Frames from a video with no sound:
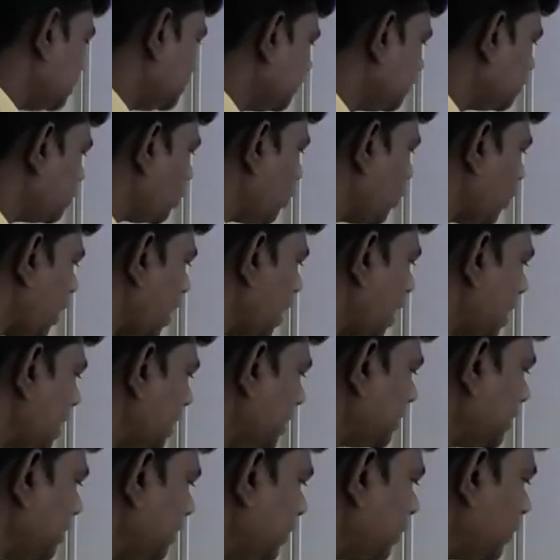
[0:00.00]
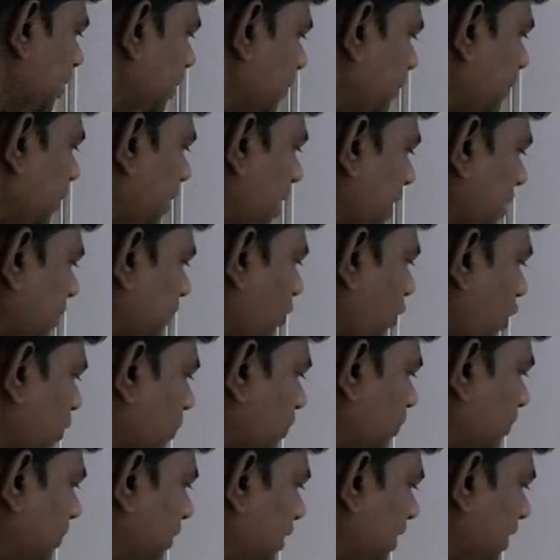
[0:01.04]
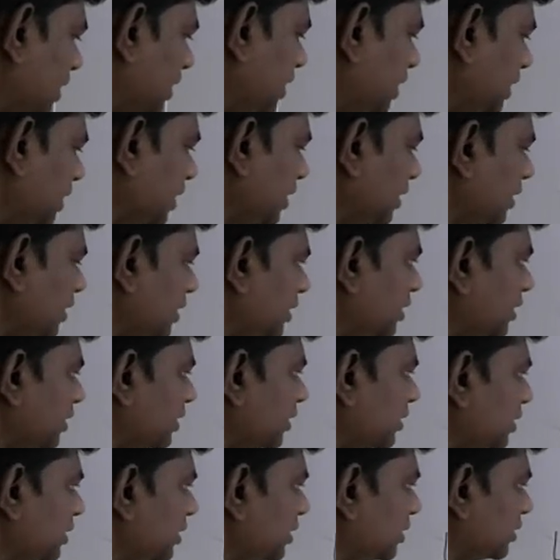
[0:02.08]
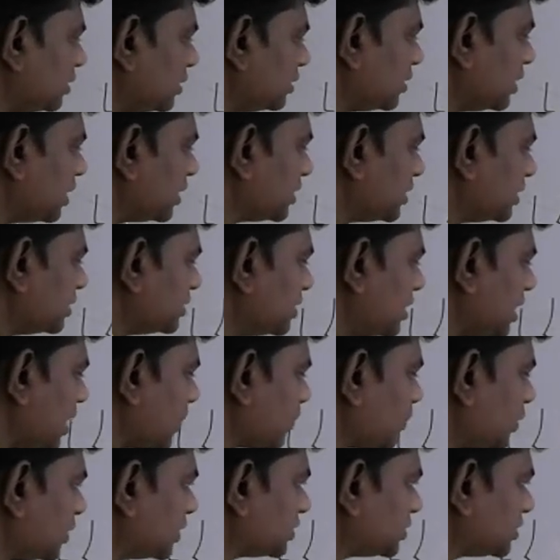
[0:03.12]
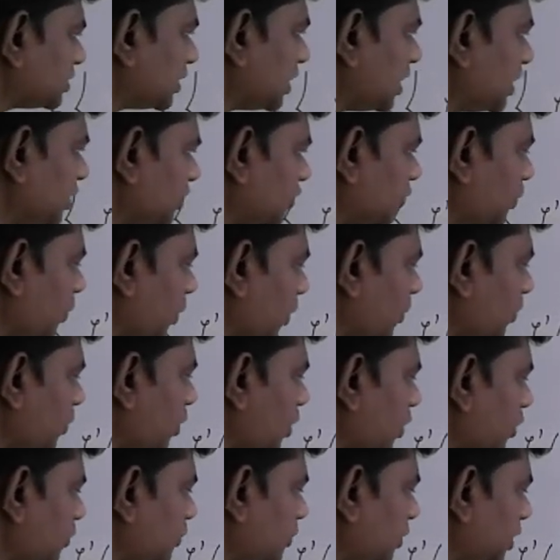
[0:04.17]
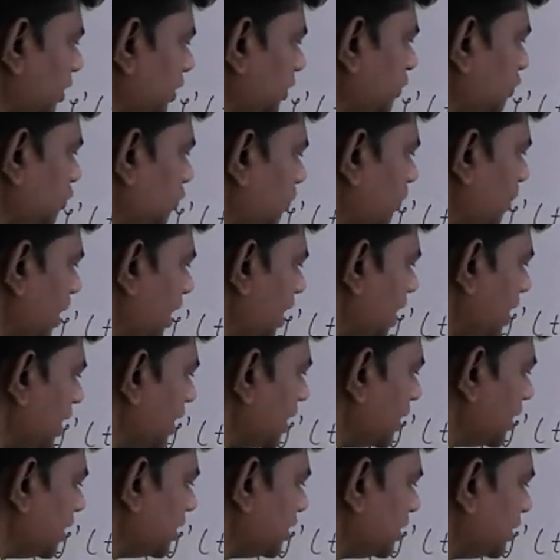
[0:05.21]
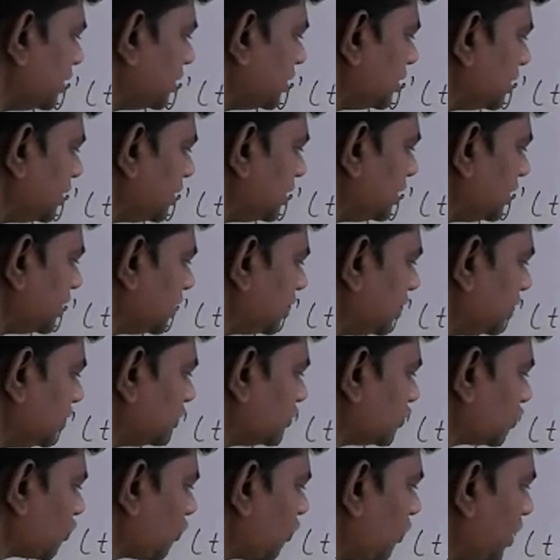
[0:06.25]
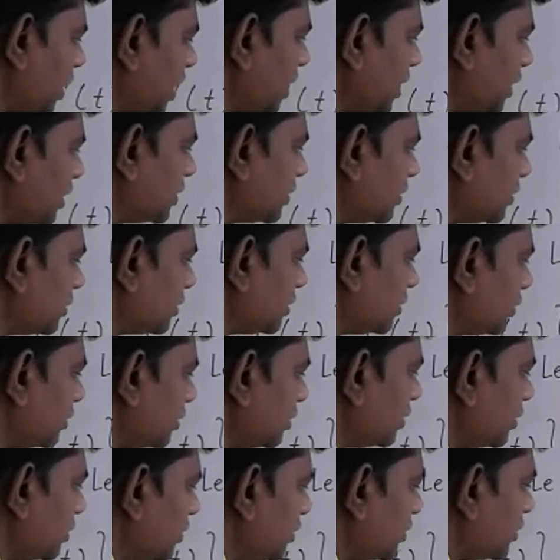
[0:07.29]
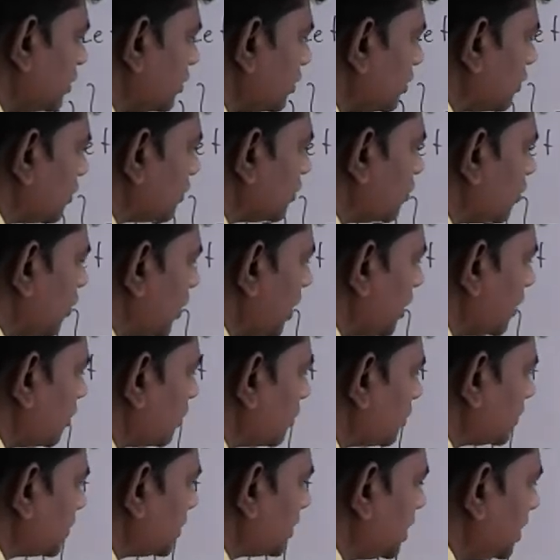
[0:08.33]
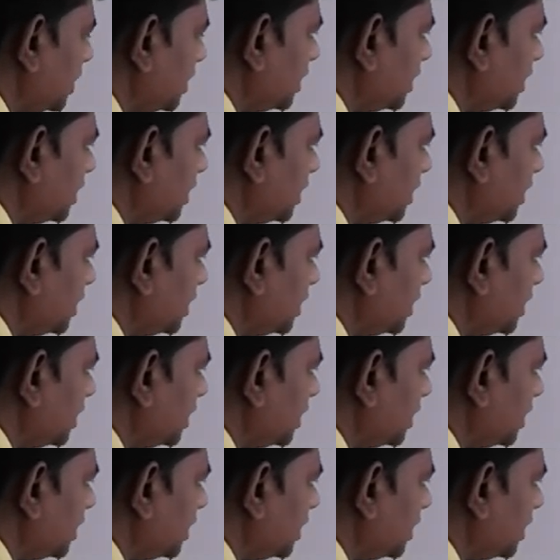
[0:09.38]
this y double prime of t, that is Laplace transform of d2 by dt square y of